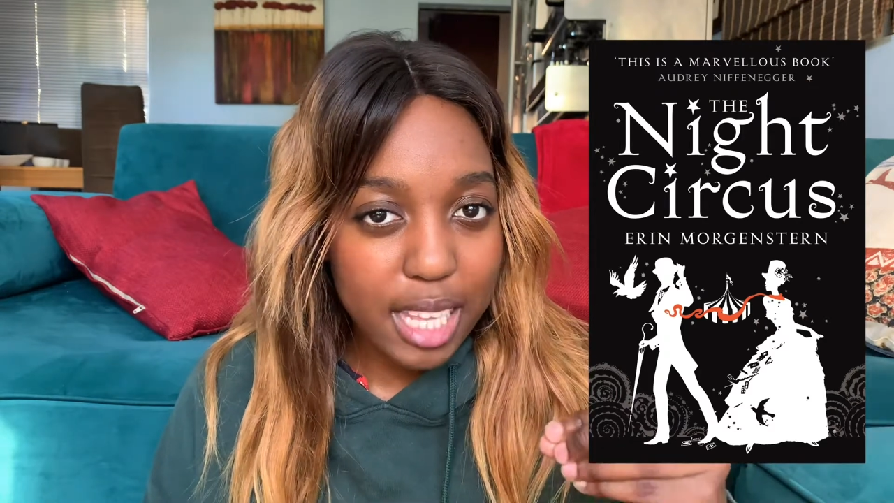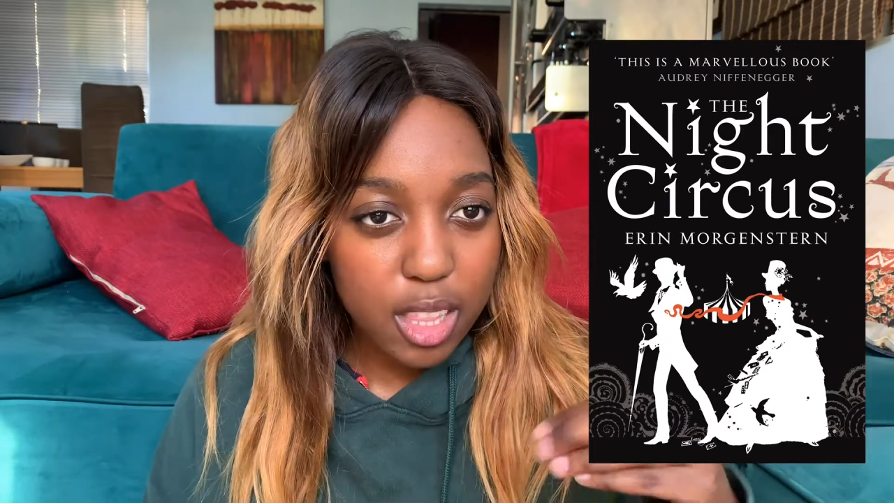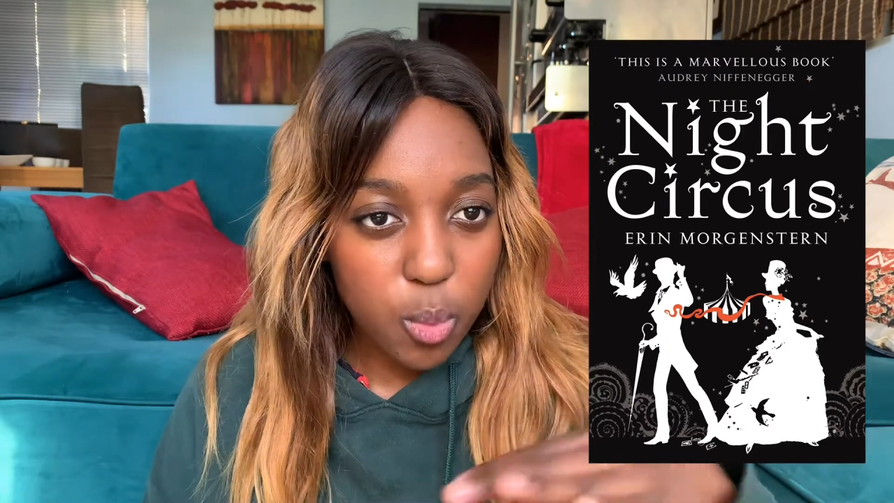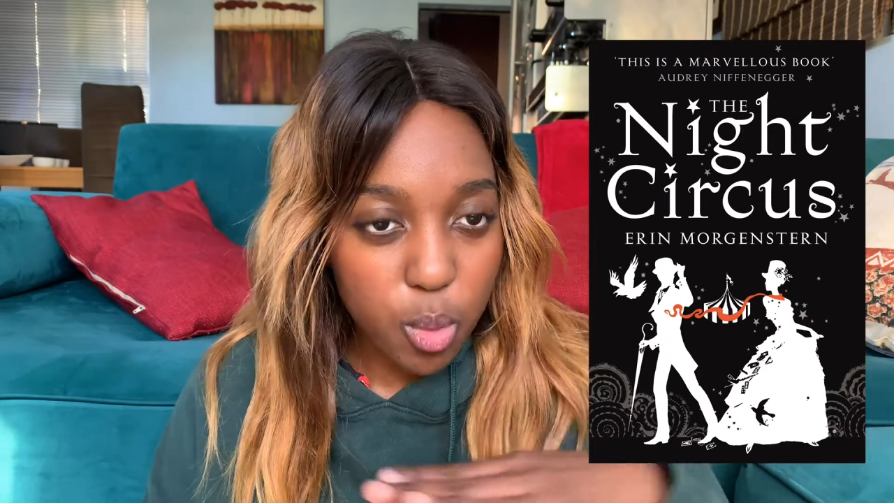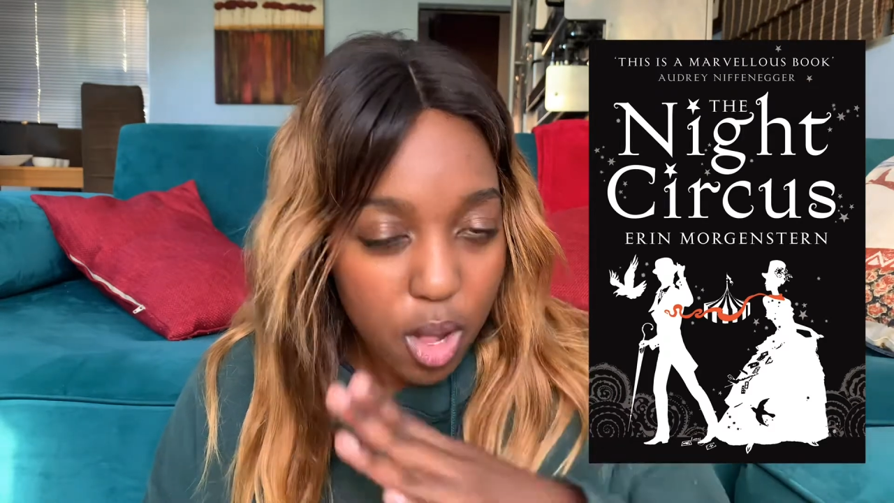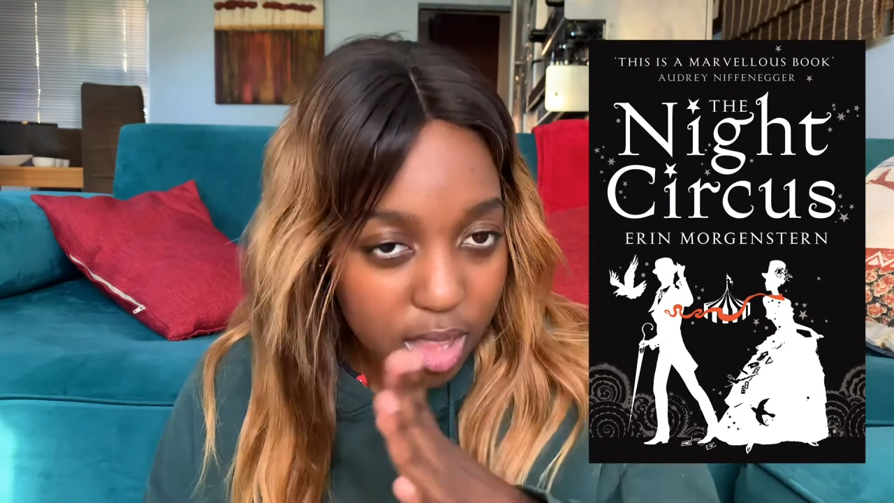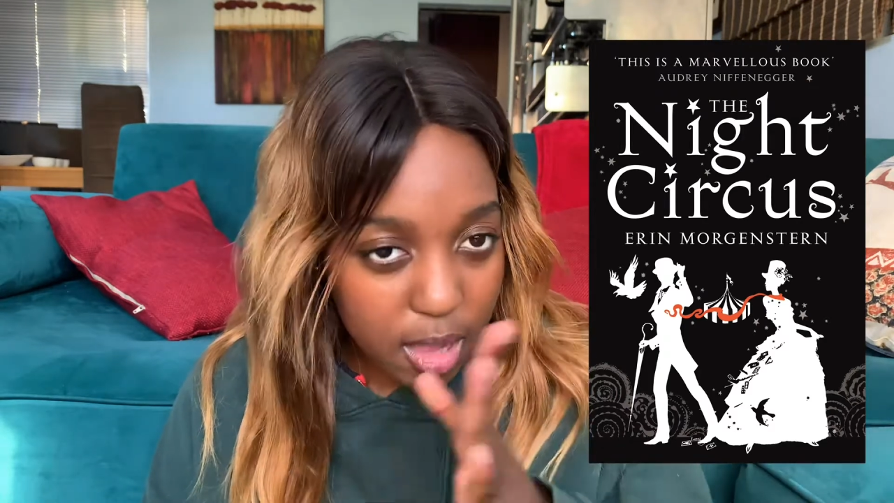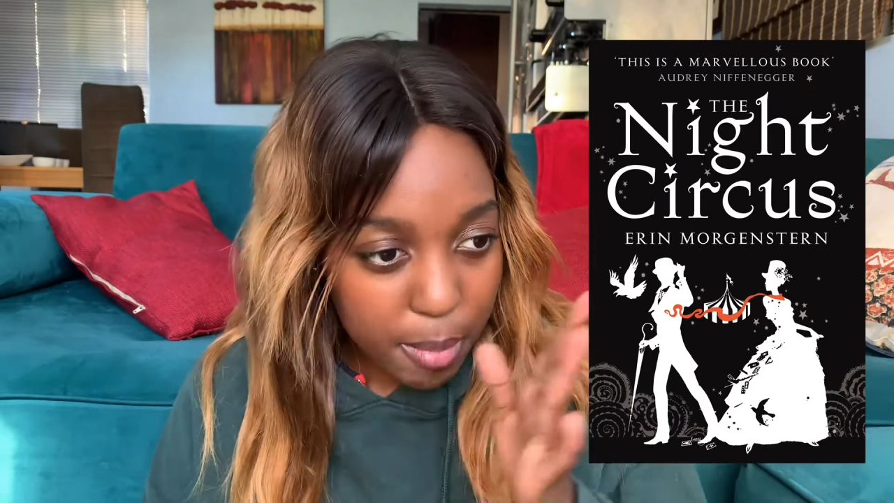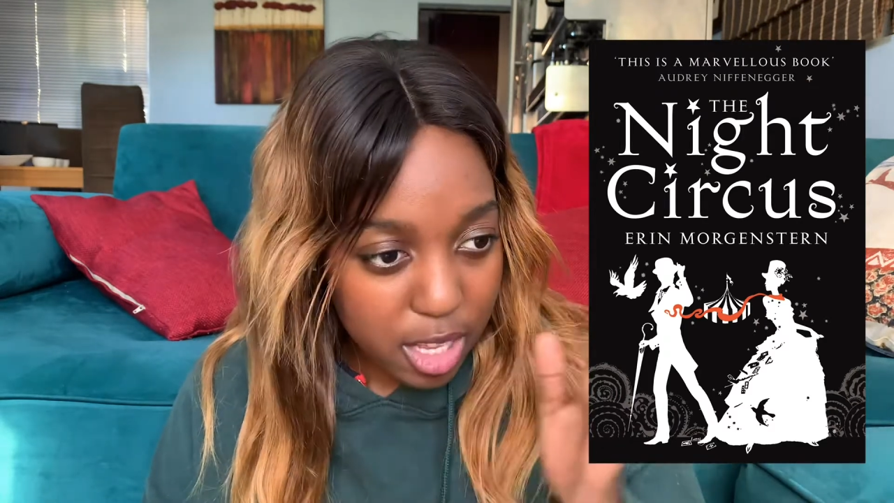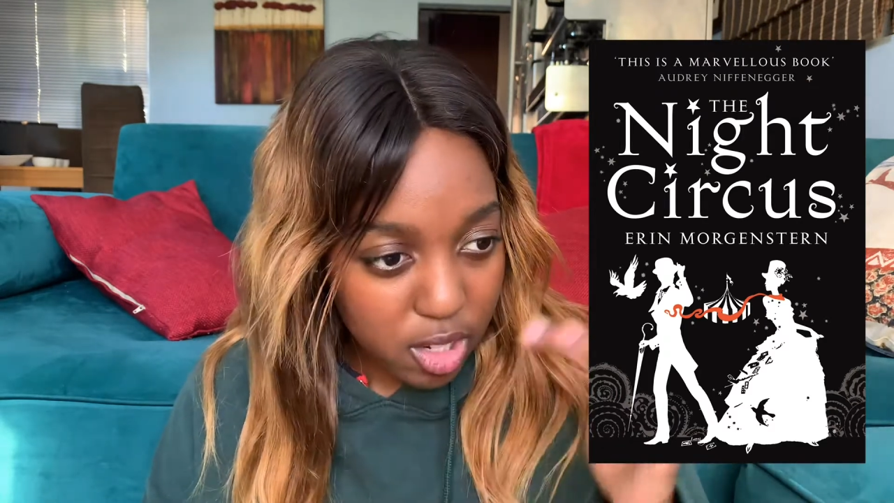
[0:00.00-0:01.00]
Like the world and the
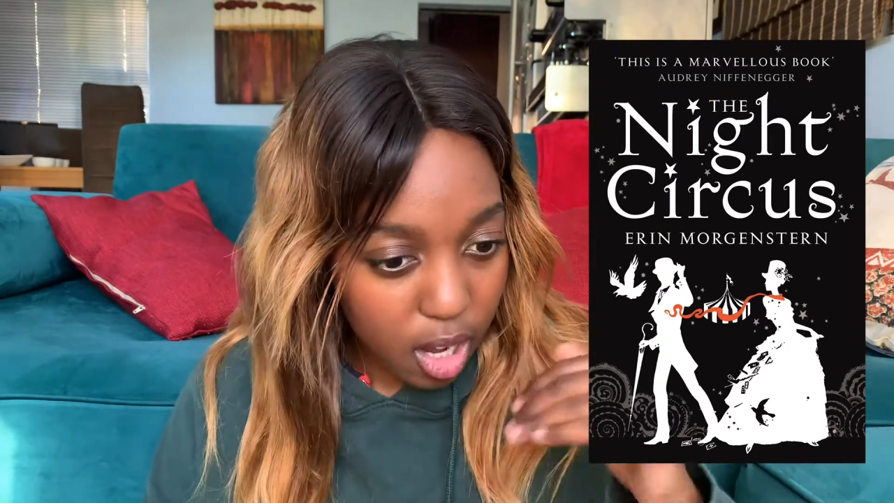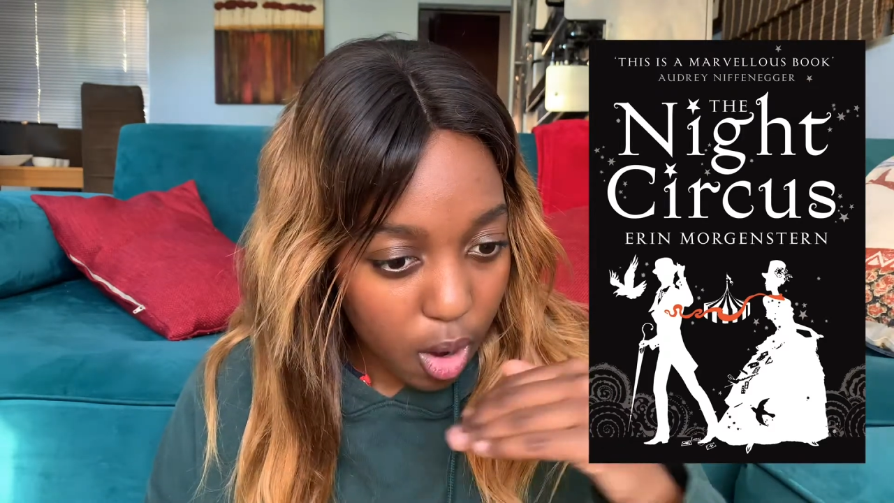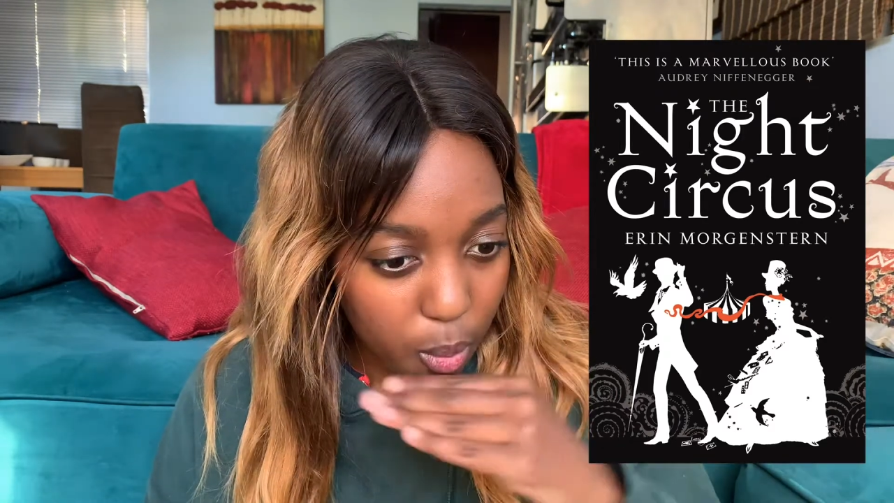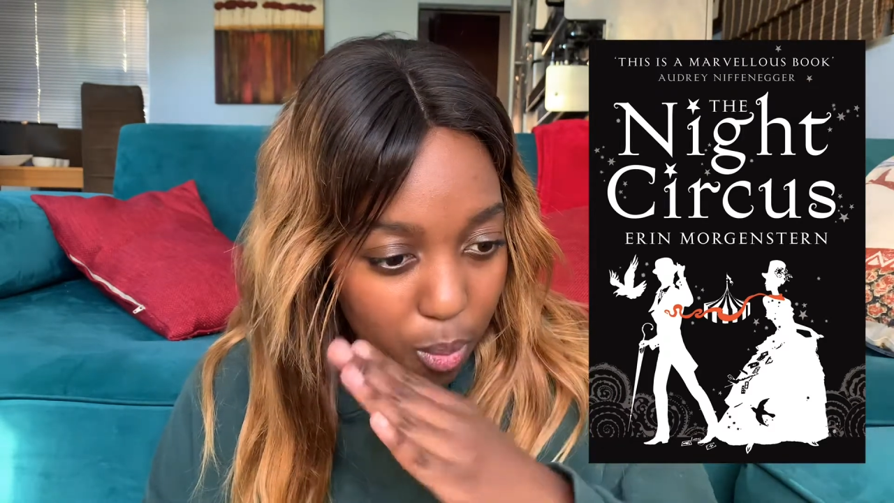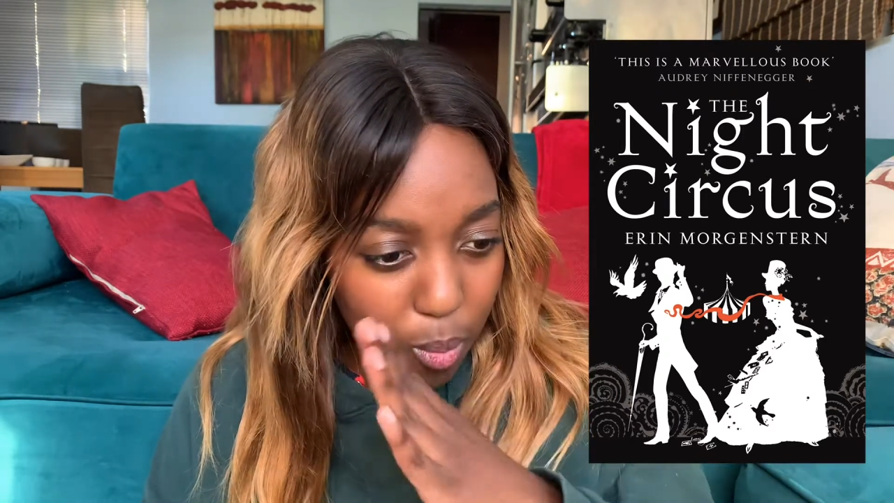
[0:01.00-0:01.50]
magic are